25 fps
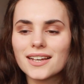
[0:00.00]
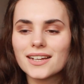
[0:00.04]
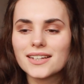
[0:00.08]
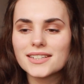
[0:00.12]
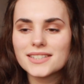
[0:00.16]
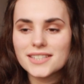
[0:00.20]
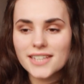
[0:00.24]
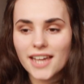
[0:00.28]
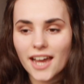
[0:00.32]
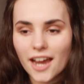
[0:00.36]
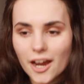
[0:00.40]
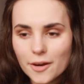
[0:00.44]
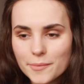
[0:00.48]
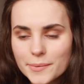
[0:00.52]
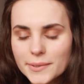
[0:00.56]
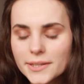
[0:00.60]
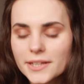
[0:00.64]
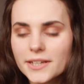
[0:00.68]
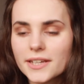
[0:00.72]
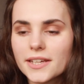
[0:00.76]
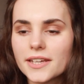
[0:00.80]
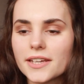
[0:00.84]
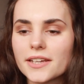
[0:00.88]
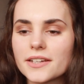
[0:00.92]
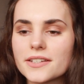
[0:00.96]
So yeah, I've been
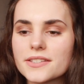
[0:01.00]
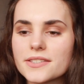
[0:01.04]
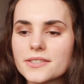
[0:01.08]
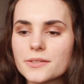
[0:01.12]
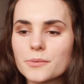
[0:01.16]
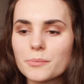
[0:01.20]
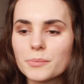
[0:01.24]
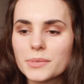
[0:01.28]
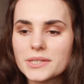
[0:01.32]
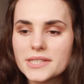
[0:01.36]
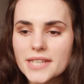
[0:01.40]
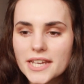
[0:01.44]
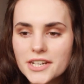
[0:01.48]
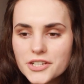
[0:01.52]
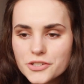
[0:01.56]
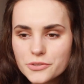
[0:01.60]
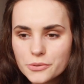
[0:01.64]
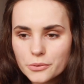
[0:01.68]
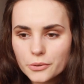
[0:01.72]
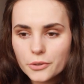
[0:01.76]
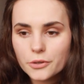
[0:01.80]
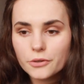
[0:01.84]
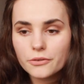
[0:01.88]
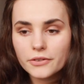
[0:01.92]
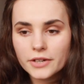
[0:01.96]
looking at some
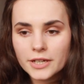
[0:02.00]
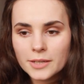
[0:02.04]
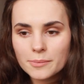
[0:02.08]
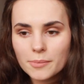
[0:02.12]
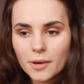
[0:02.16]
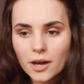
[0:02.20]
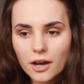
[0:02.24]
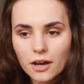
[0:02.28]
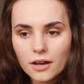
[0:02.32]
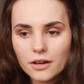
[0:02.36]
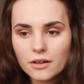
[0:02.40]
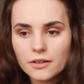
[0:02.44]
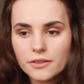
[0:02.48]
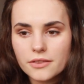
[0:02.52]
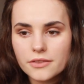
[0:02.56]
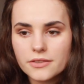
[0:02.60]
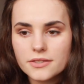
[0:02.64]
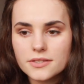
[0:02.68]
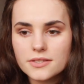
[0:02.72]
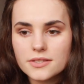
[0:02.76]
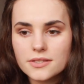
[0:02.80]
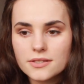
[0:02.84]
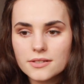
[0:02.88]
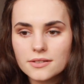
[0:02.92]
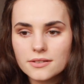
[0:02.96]
potential career
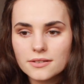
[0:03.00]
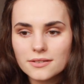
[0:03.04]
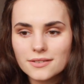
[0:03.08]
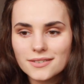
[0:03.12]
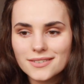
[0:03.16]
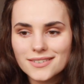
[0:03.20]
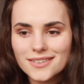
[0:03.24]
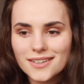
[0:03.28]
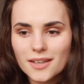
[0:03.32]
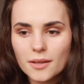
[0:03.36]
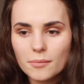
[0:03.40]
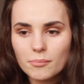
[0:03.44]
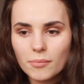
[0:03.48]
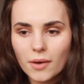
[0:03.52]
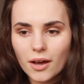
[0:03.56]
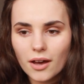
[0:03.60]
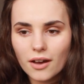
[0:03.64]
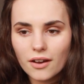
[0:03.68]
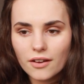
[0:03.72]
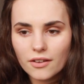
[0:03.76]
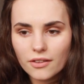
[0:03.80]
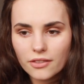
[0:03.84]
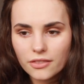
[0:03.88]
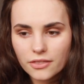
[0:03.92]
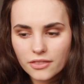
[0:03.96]
paths
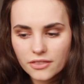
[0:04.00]
that